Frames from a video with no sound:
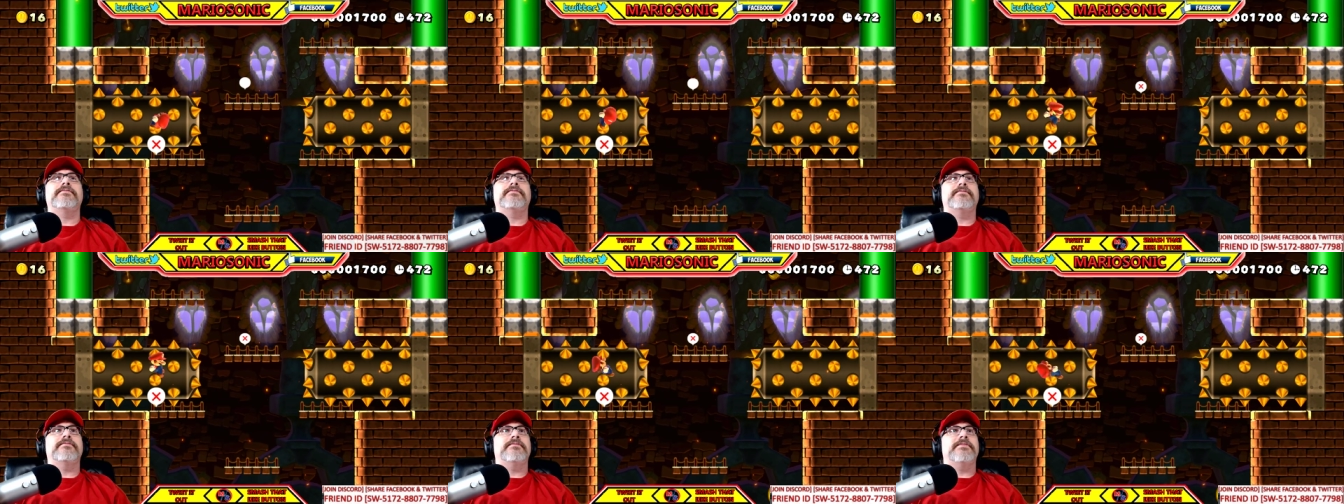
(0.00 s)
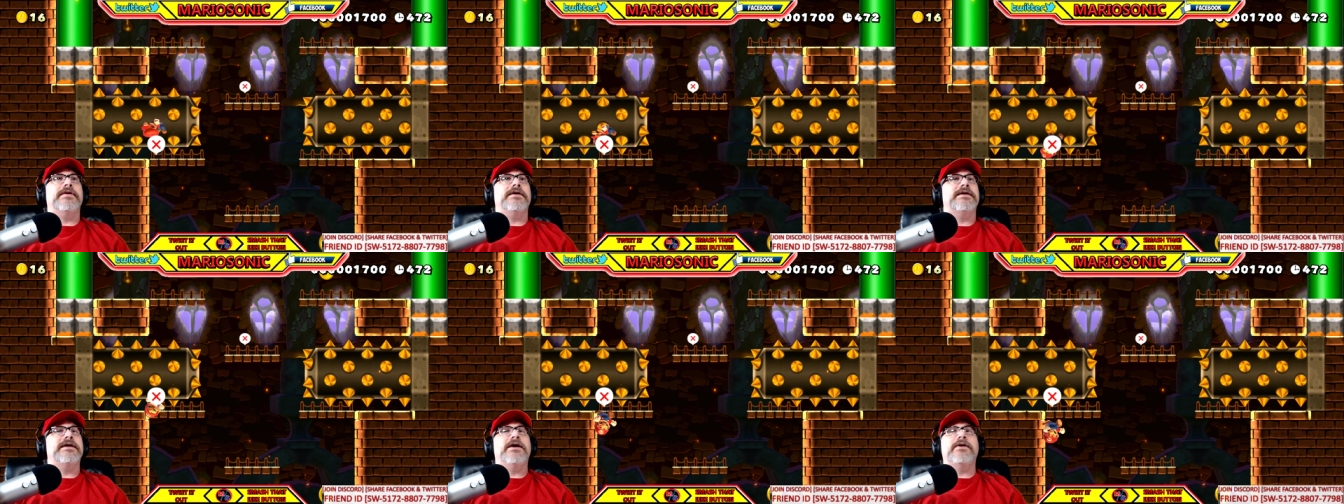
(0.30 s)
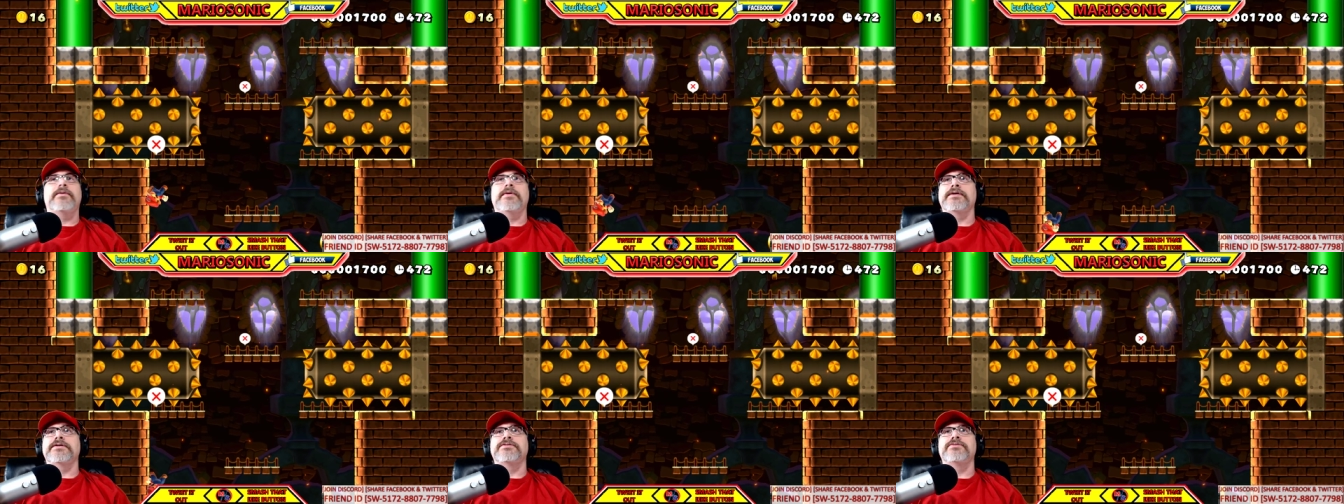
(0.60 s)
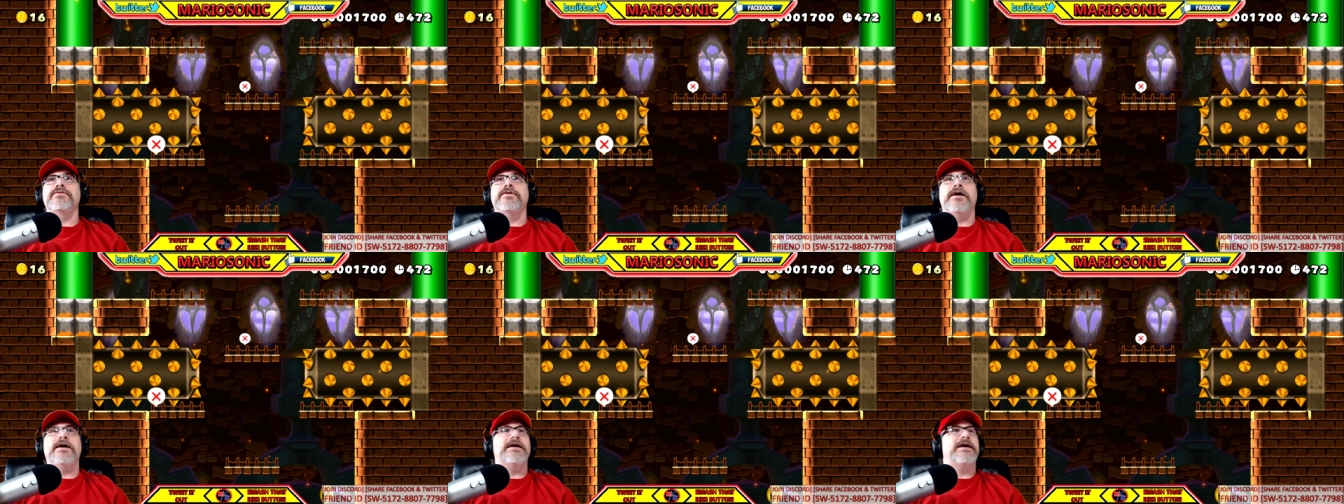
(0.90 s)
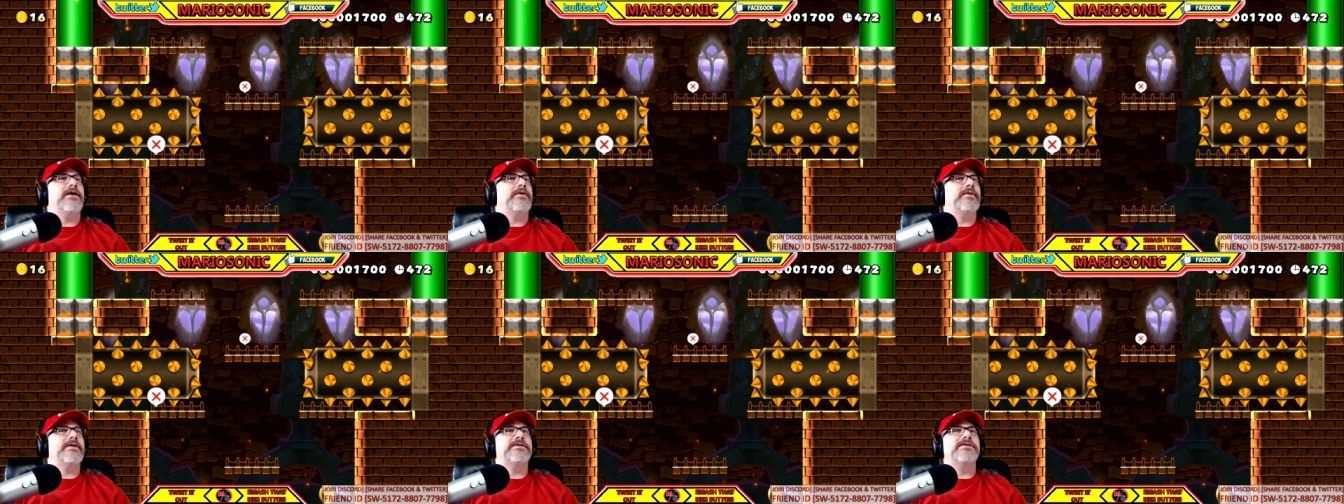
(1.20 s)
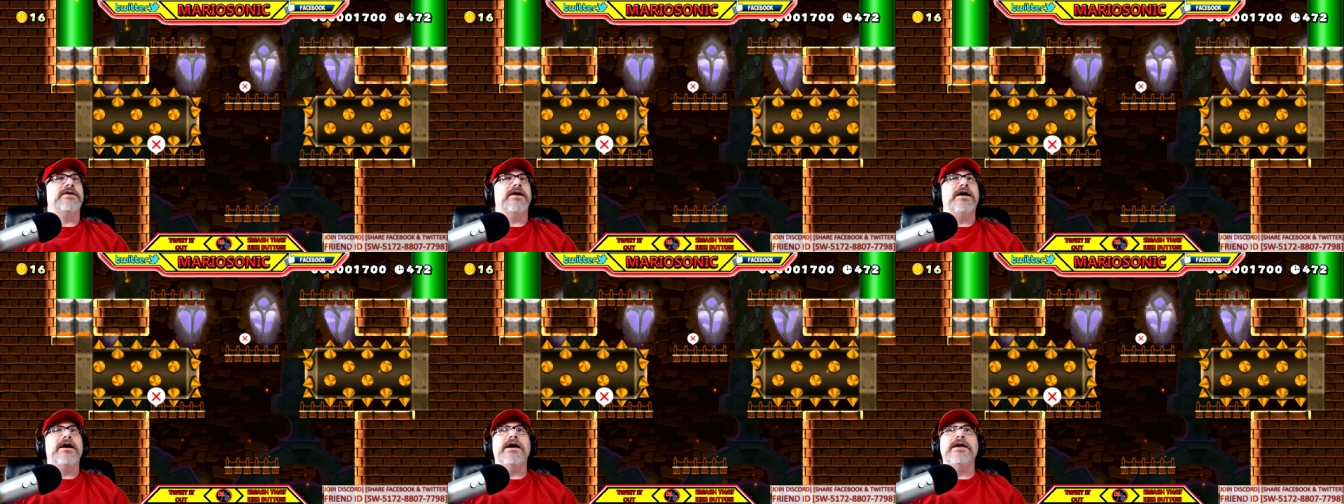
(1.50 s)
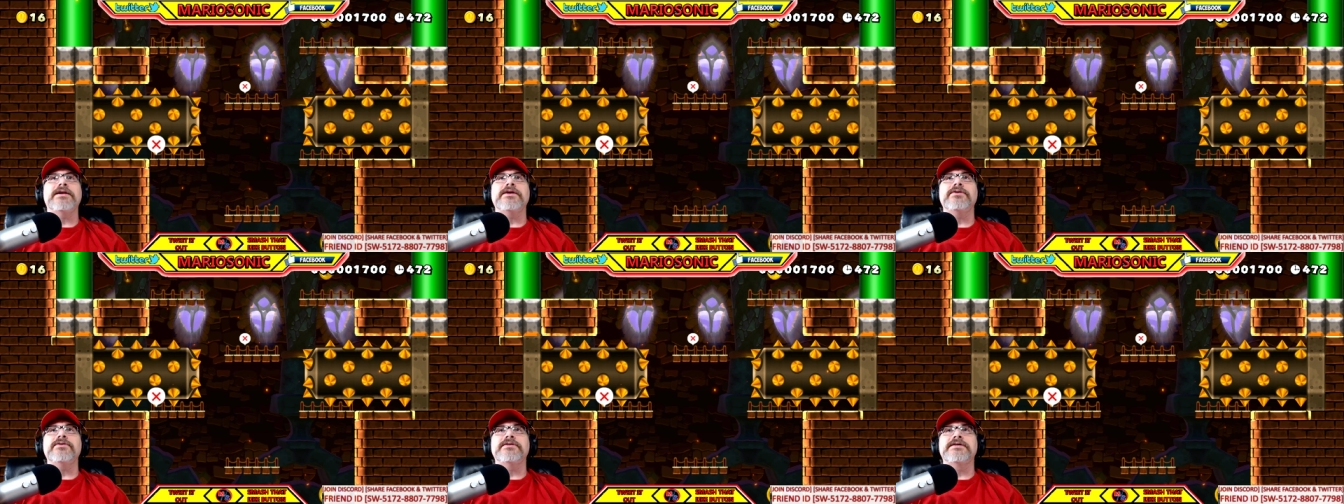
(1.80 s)
I got way too. I got way too. How
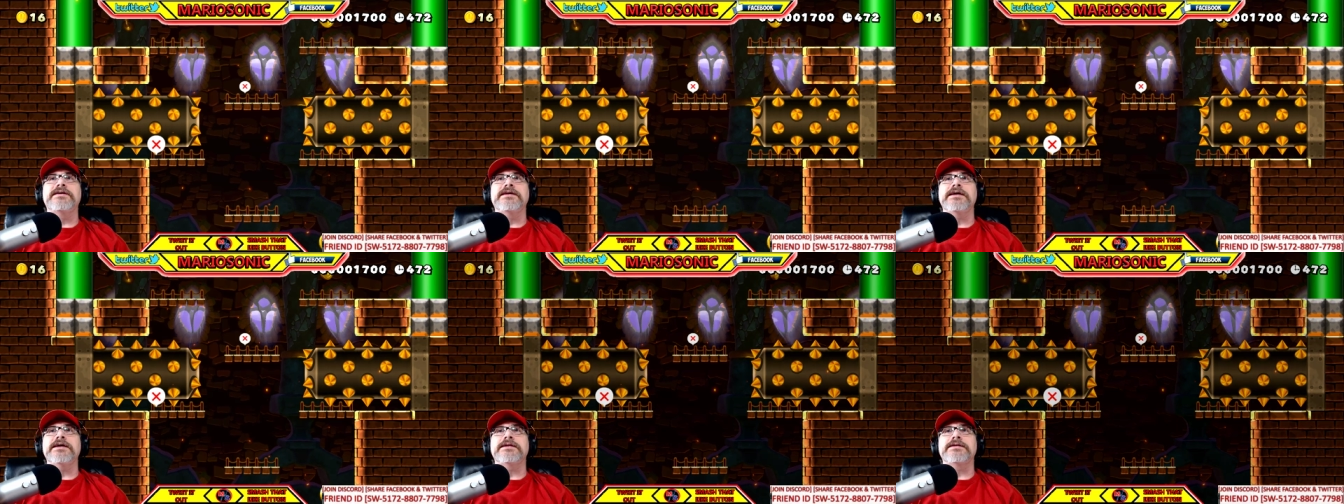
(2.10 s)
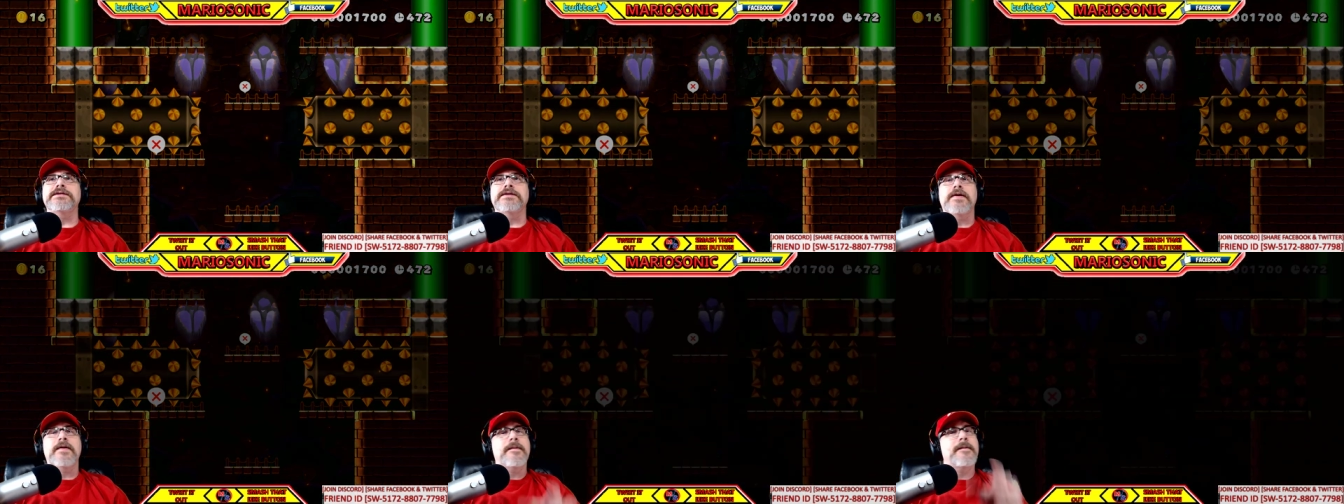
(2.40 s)
do you get?